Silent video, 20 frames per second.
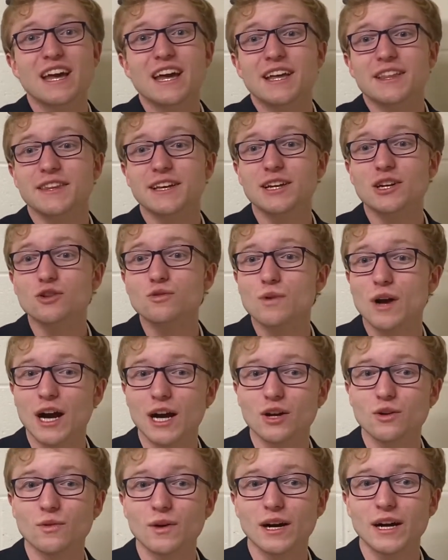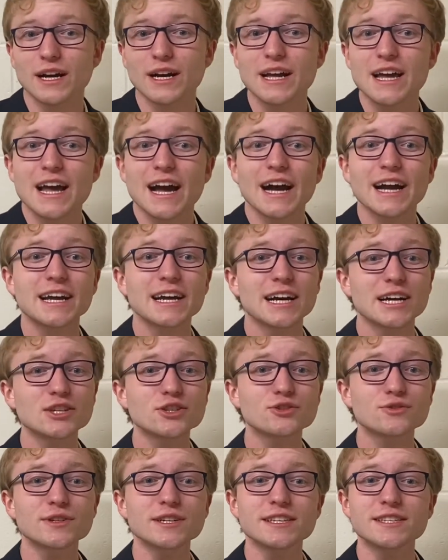Nicaragua, a
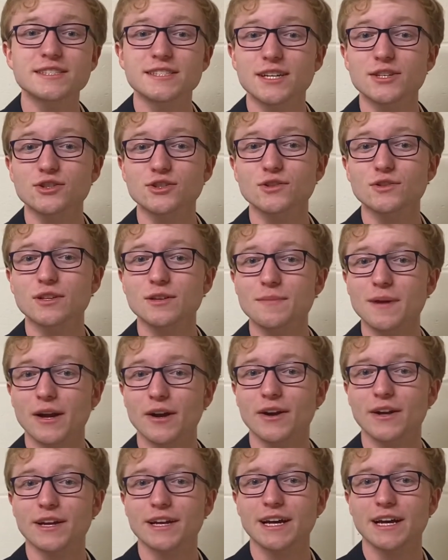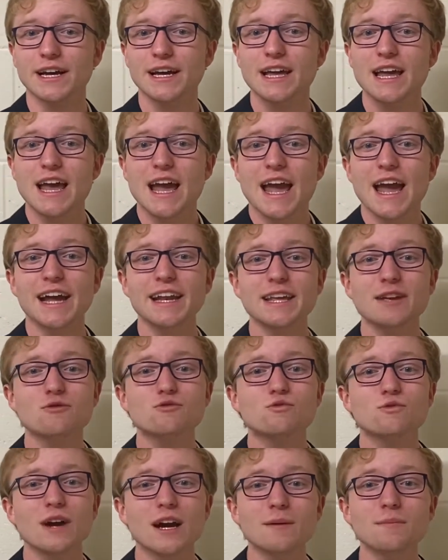country in Central America, had a
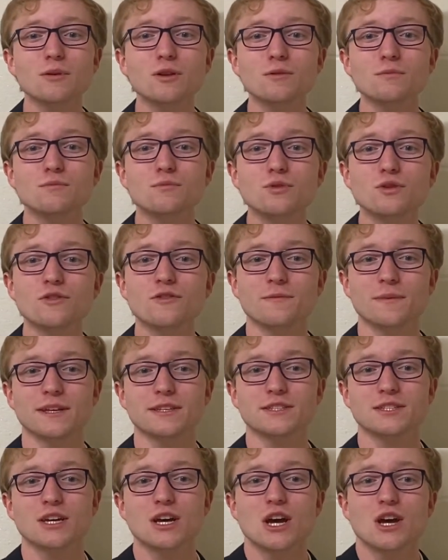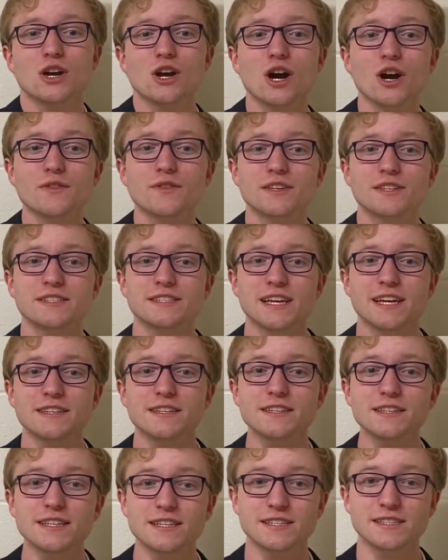rebel movement called the
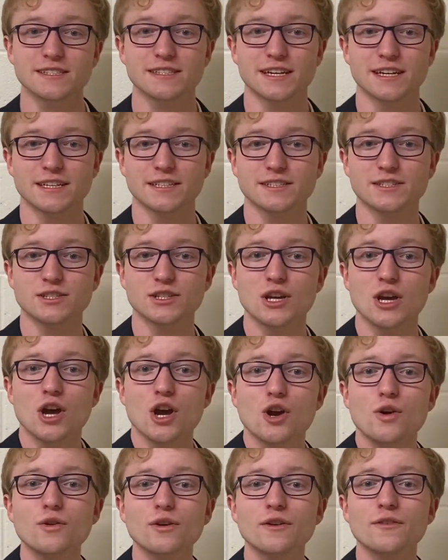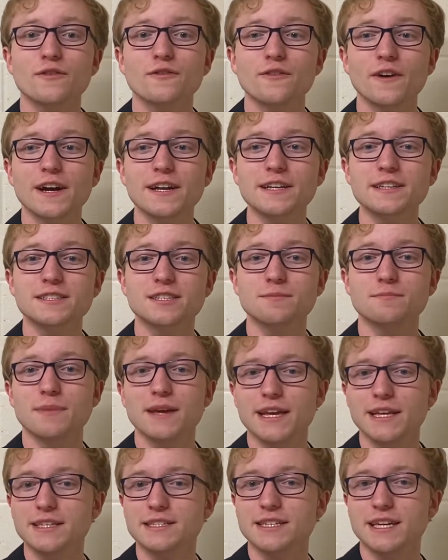Sandinistas, who were fighting to
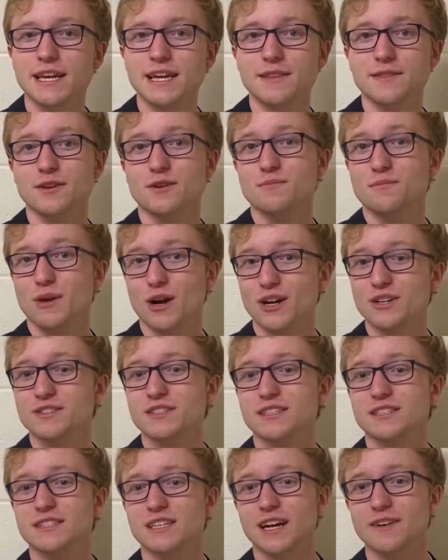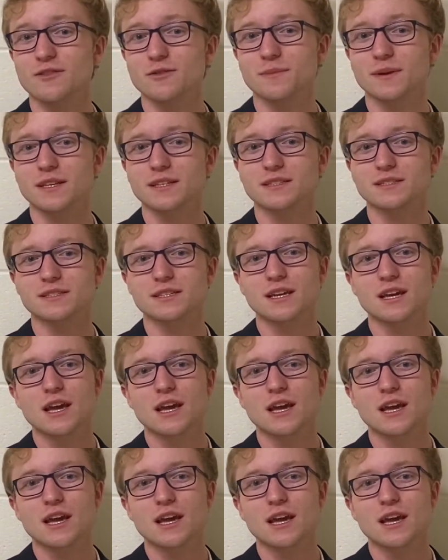maintain their Marxist government.